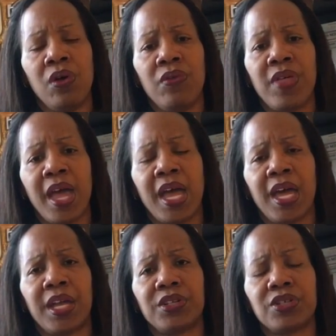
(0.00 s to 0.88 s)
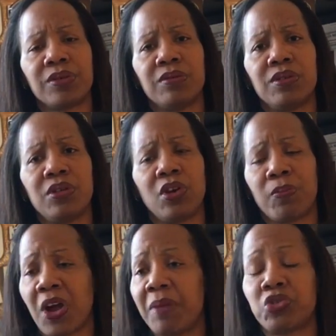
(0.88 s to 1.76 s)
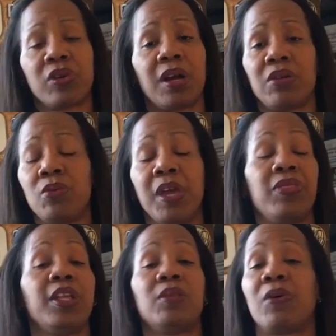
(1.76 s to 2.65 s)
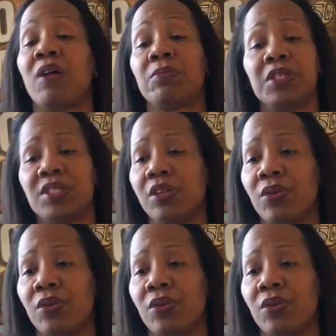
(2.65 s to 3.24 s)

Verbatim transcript: that you know, perhaps you're not, you may think the problem is, you know,